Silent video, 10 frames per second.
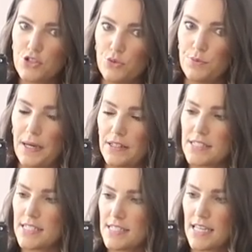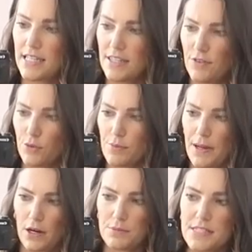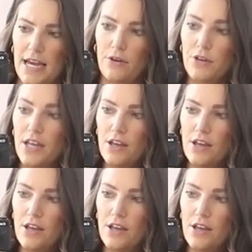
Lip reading: you would be able to see skin even with my arms down.